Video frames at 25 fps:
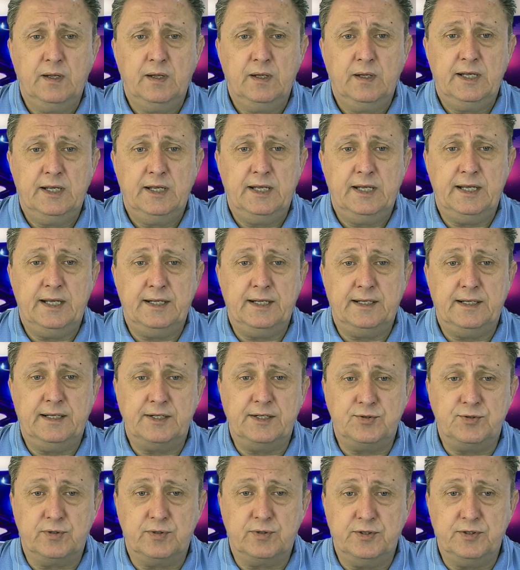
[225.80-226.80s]
And
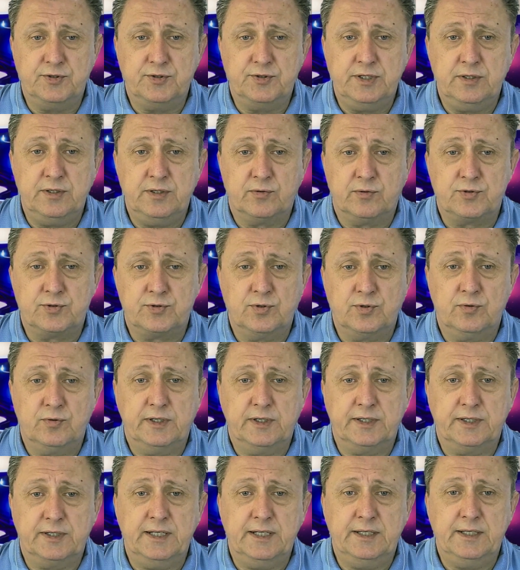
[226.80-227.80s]
as you can see also,
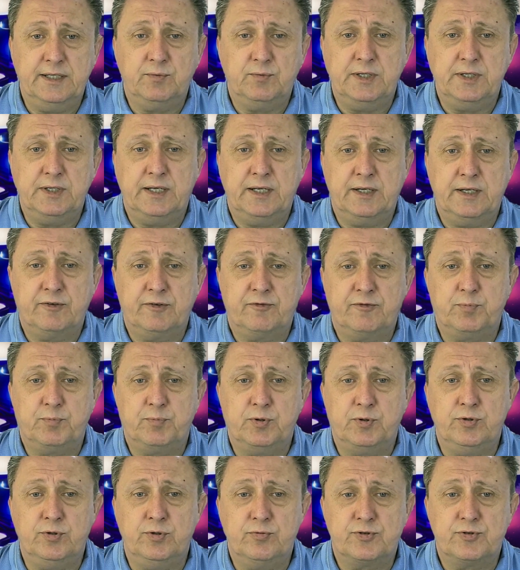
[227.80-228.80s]
again, we have
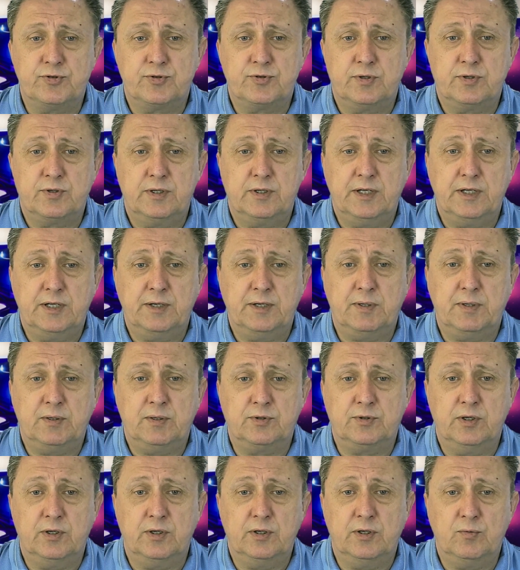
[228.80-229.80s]
produced
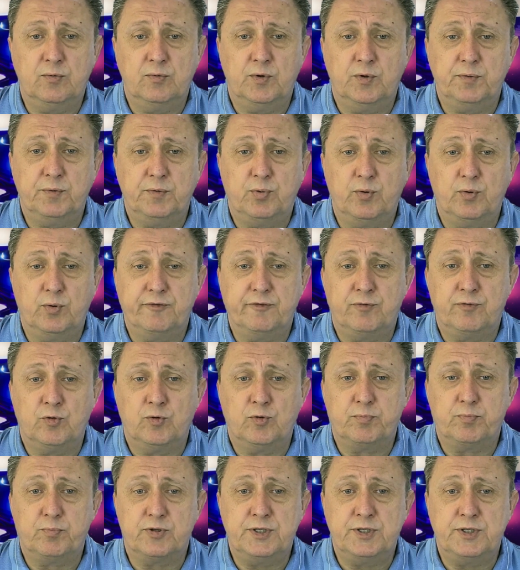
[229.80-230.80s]
about
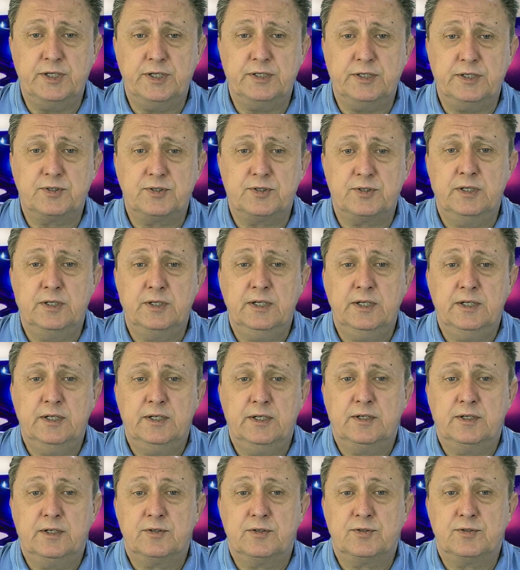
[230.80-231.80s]
1.4%.
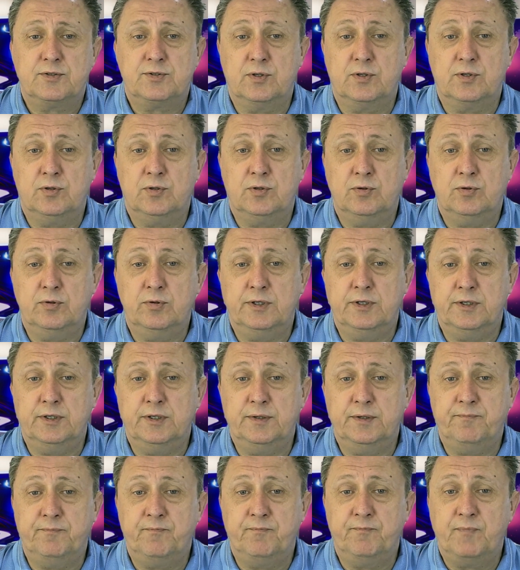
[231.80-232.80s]

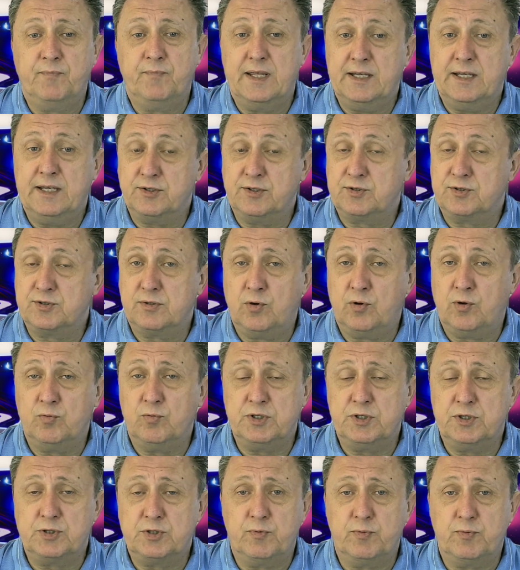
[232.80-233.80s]
So as
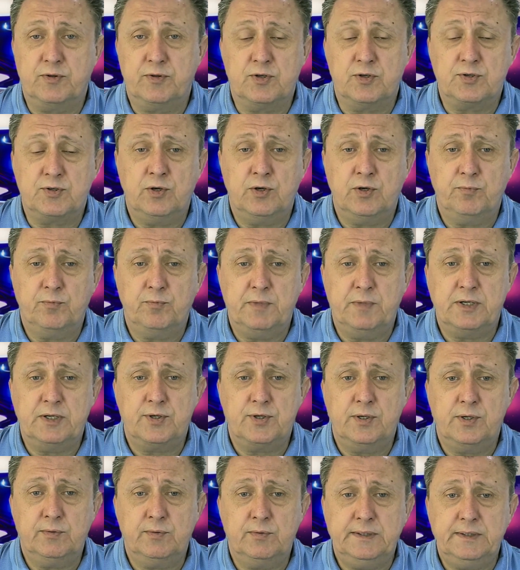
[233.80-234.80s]
always with the shared
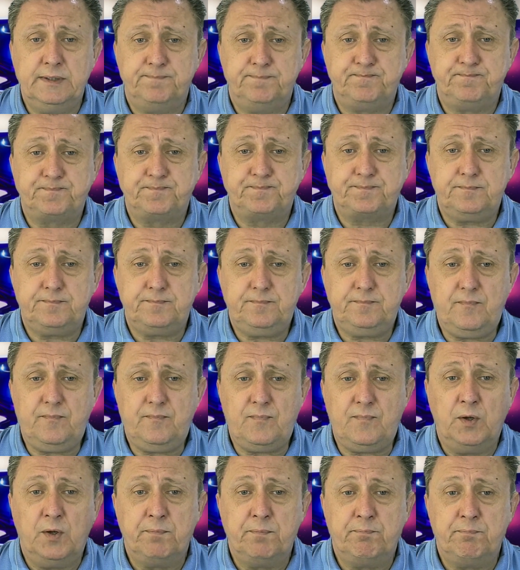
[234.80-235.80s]
masternoding,
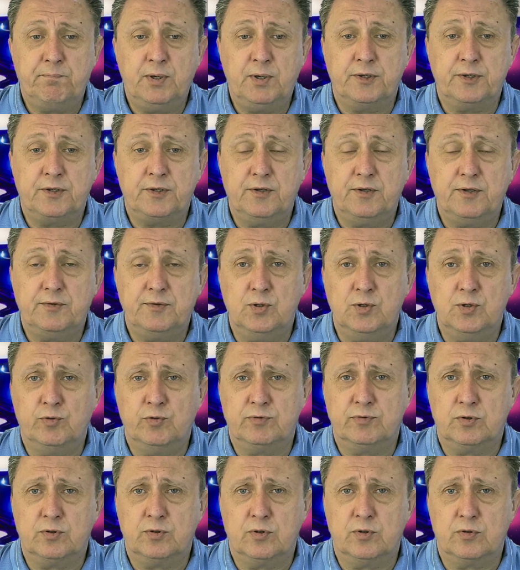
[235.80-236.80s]
but the
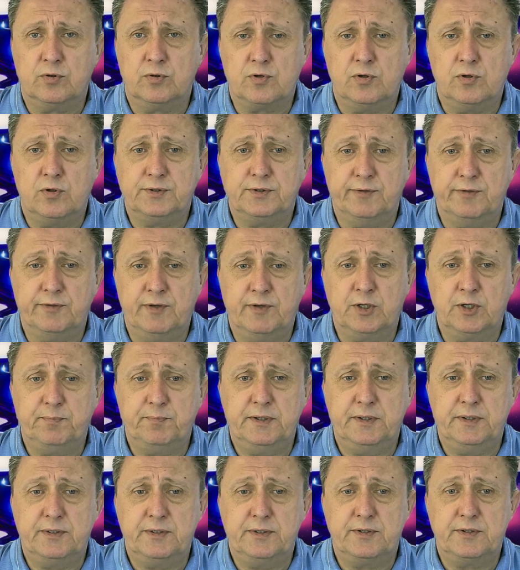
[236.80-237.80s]
overall coin
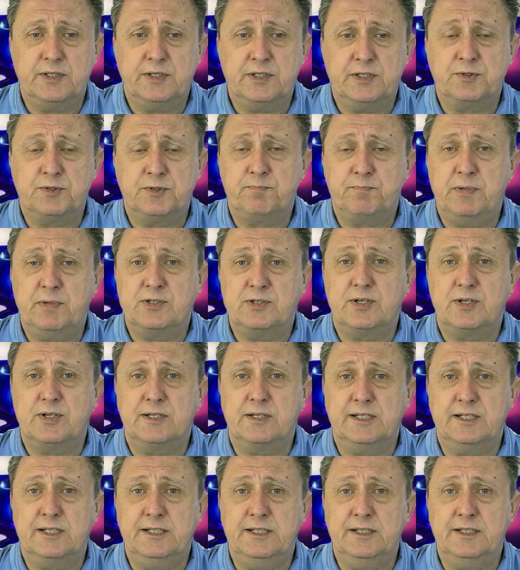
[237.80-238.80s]
development has
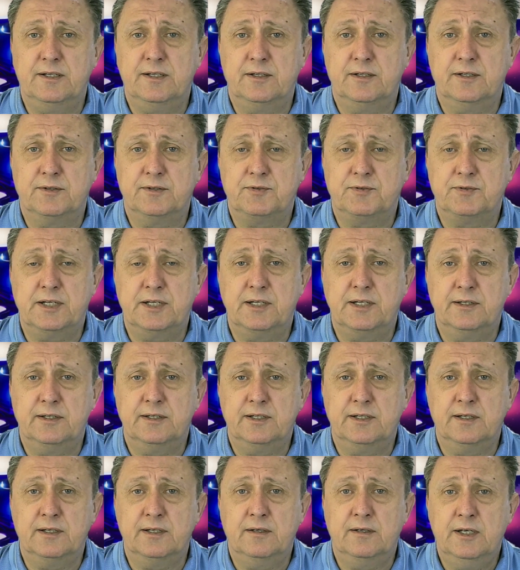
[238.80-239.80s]
basically taken
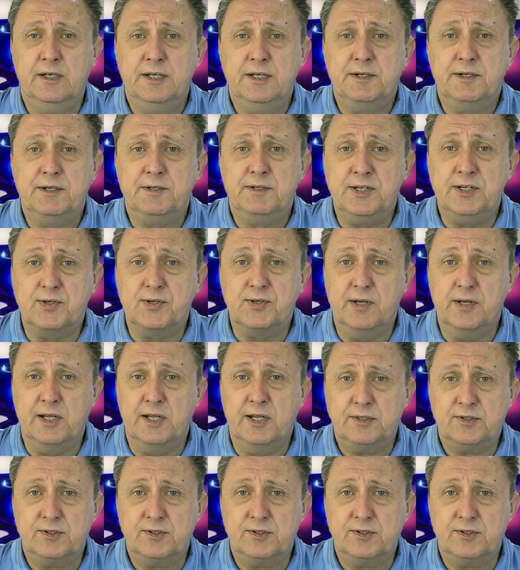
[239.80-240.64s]
a decent hit,